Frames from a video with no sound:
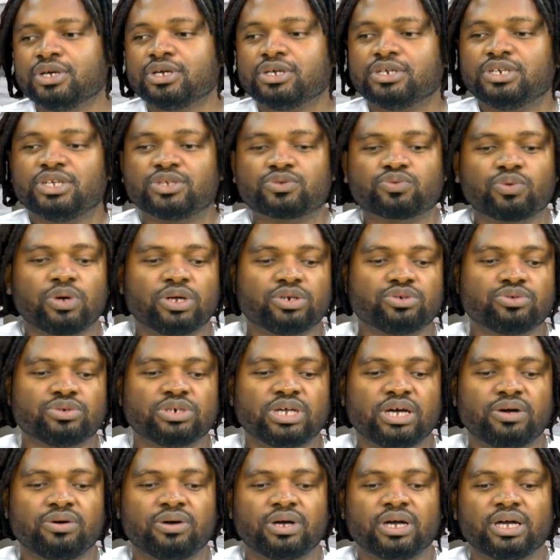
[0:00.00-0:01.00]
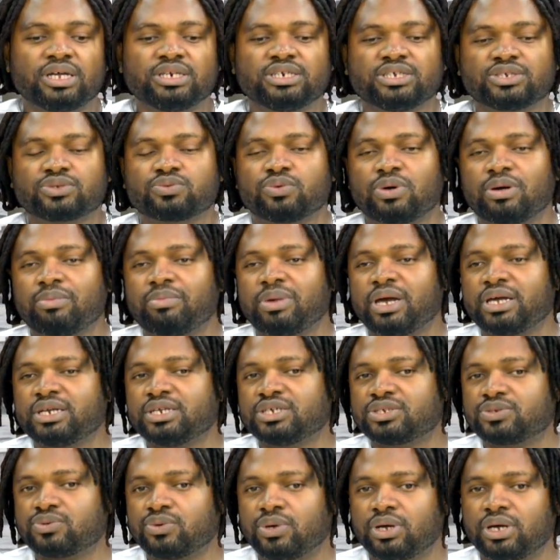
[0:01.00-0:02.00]
this one do that one, this one buy
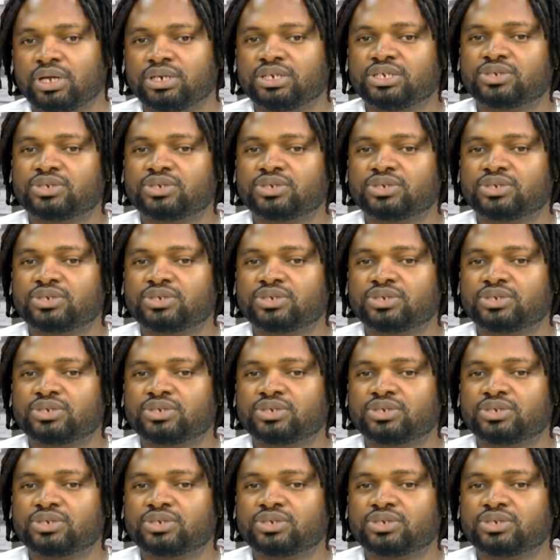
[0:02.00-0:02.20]
this one,